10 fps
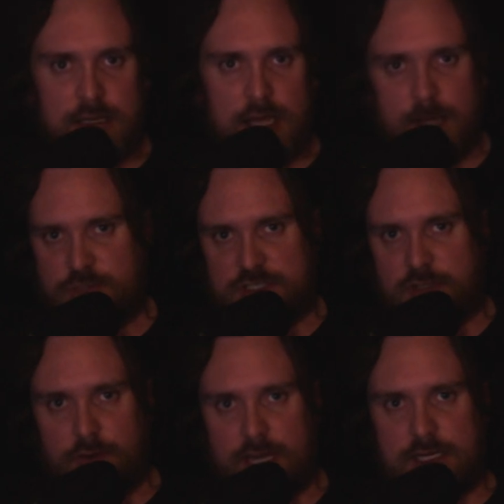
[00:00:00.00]
I'm just the
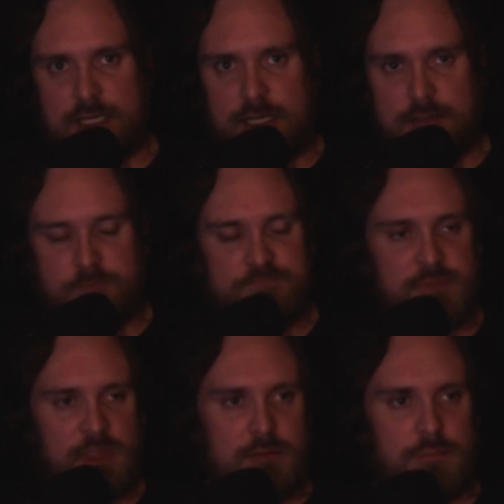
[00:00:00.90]
grandkid.
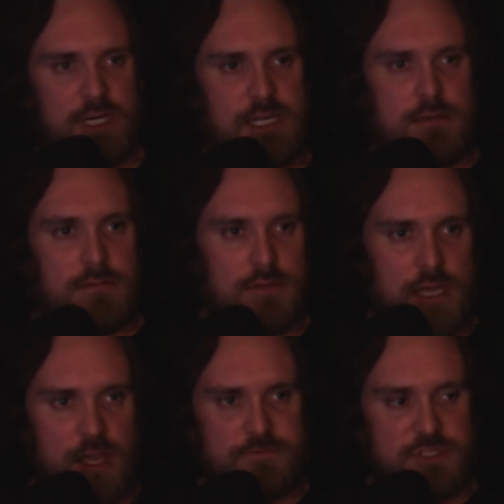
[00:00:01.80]
But
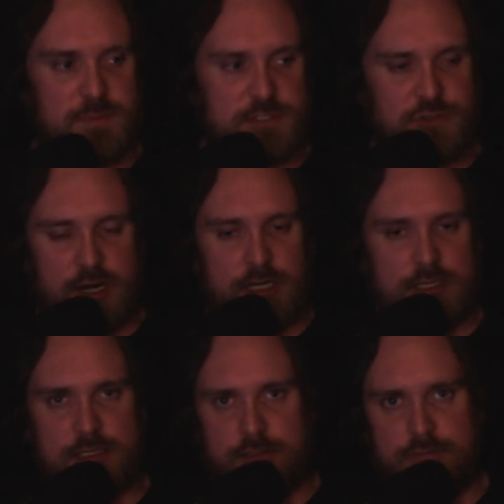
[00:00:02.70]
I've just been trying
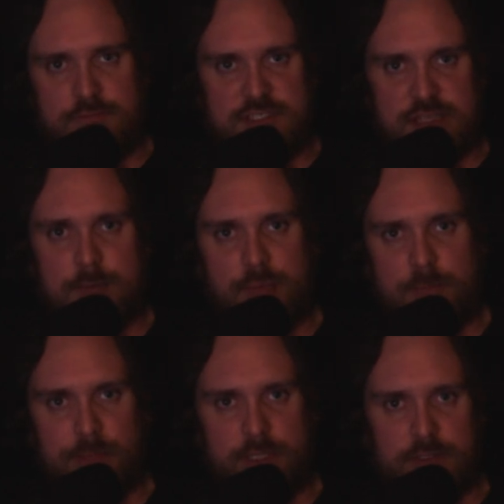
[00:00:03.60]
to step
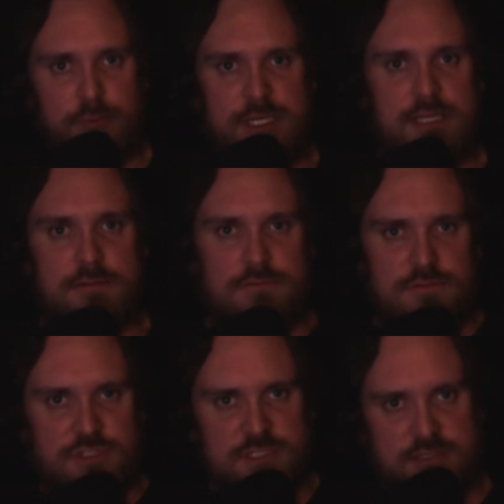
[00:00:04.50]
up a little bit
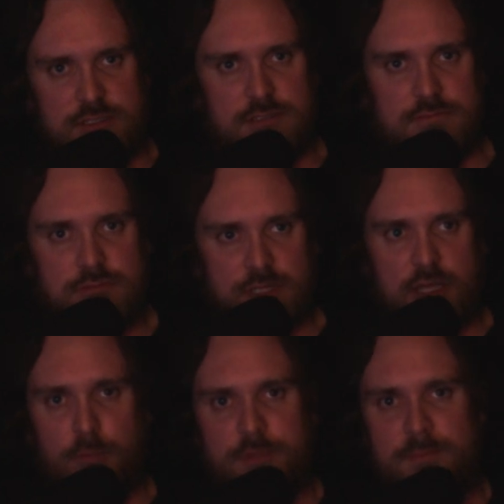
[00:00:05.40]
just to
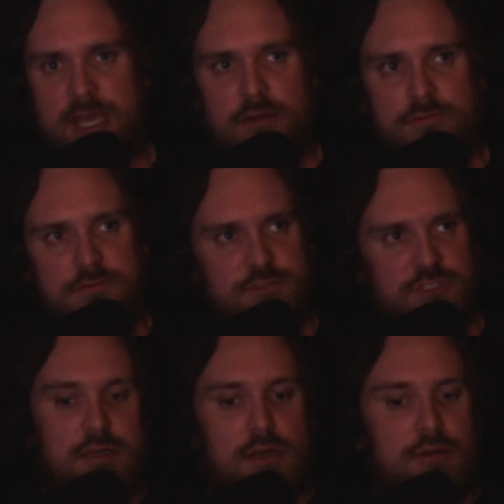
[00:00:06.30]
help them out.
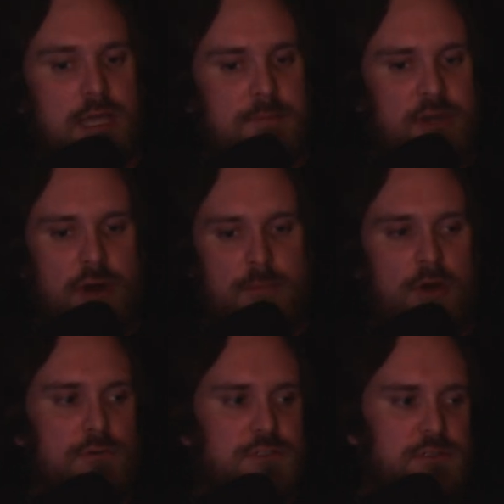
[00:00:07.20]
Just, you know, like my
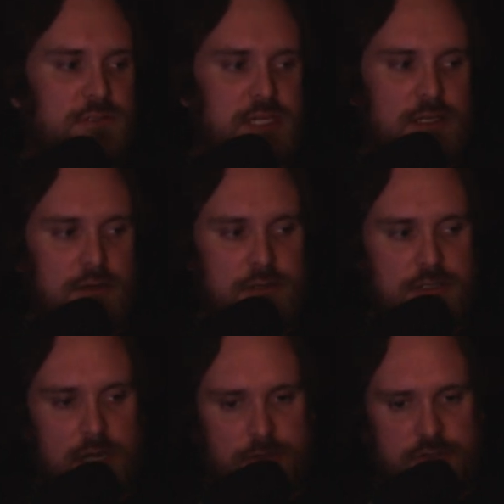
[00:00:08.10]
grandma, she'll need to go to the
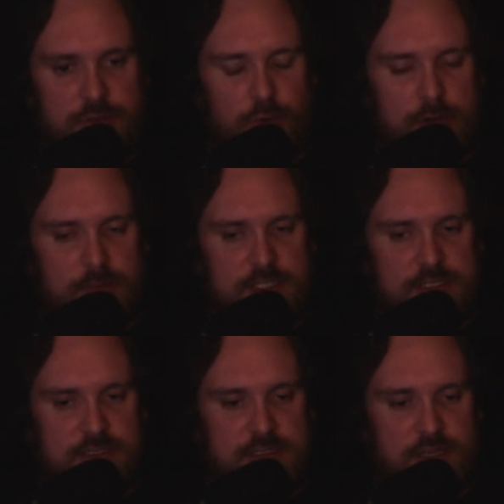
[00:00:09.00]
doctor's appointments
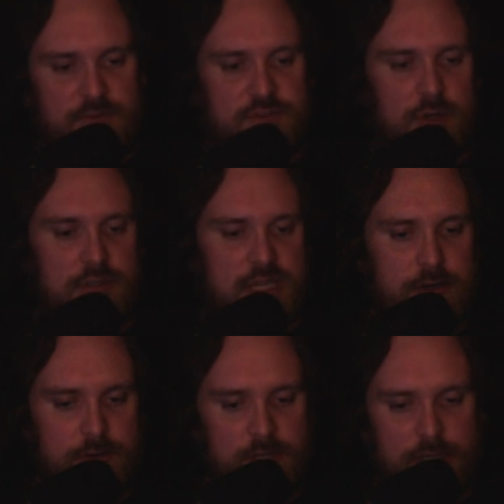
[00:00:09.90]
and stuff, so I'll take
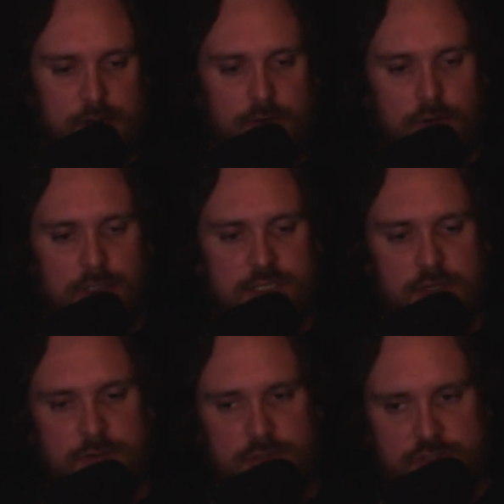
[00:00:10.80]
her there, or I'll take
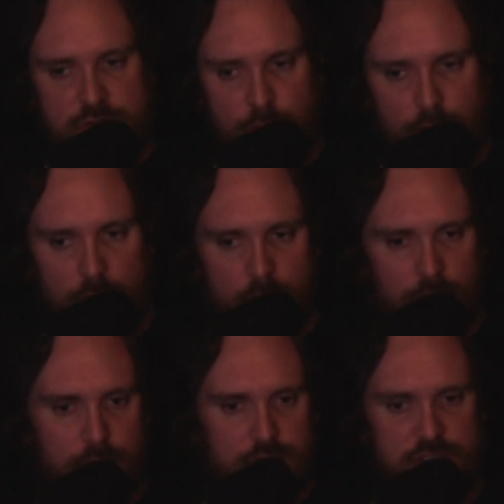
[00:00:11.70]
her to the store,
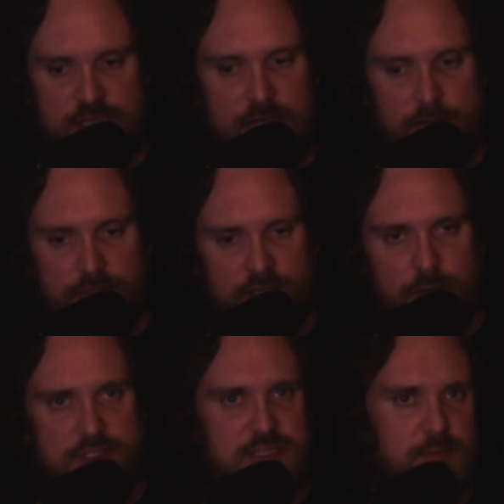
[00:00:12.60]
or just out to go
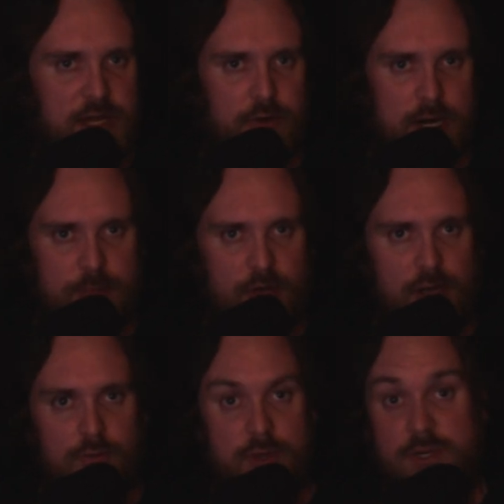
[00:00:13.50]
and see my
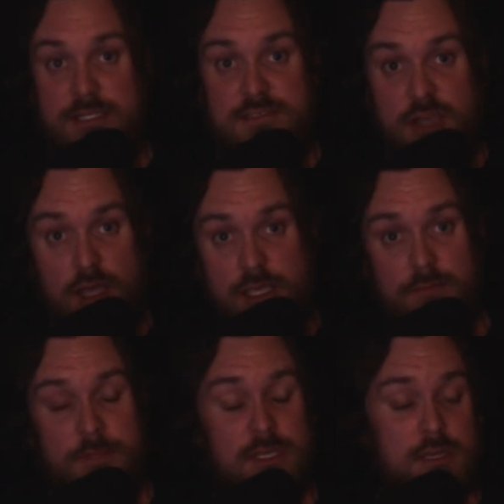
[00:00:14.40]
grandpa. We went and saw
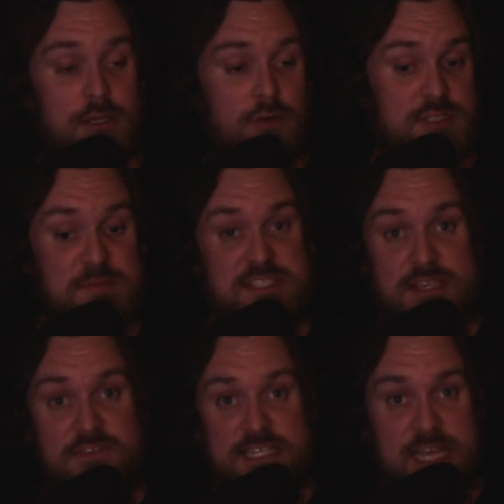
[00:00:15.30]
him Christmas
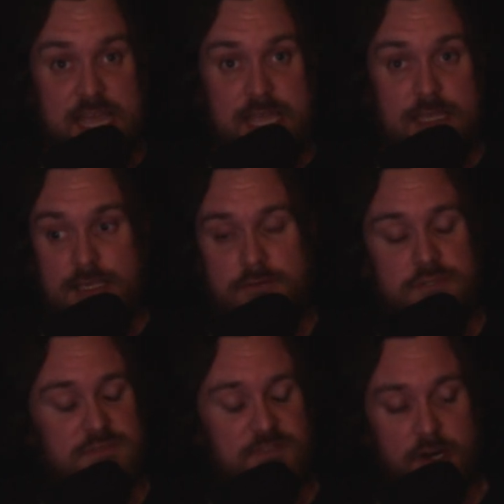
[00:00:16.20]
Eve and day. He
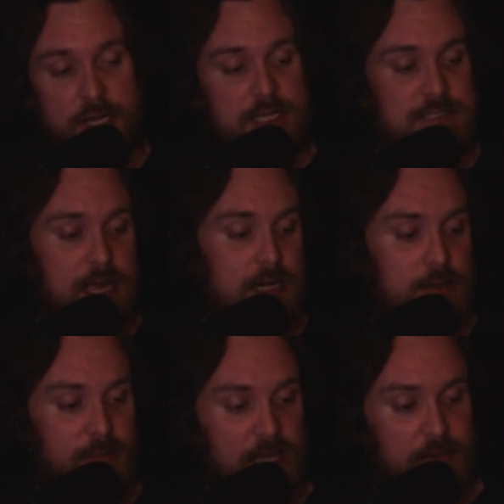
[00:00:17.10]
was very ecstatic
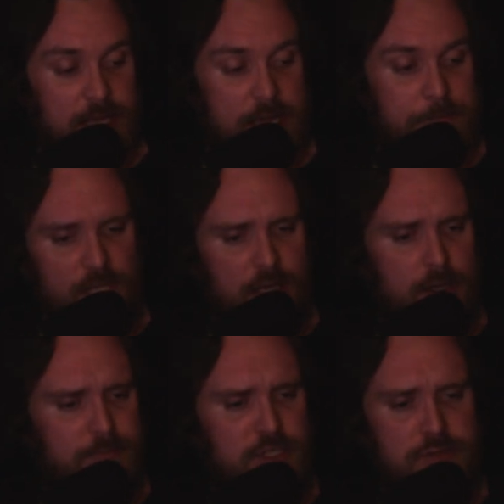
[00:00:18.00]
about that.
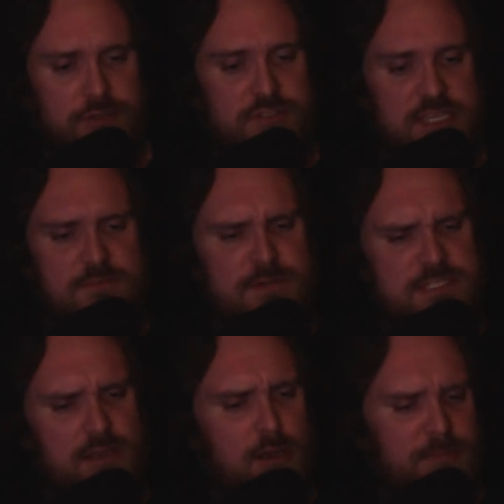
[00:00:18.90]
New Year's Eve, we
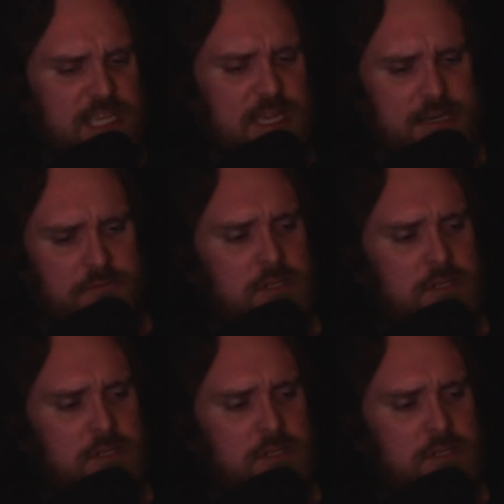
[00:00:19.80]
saw him again.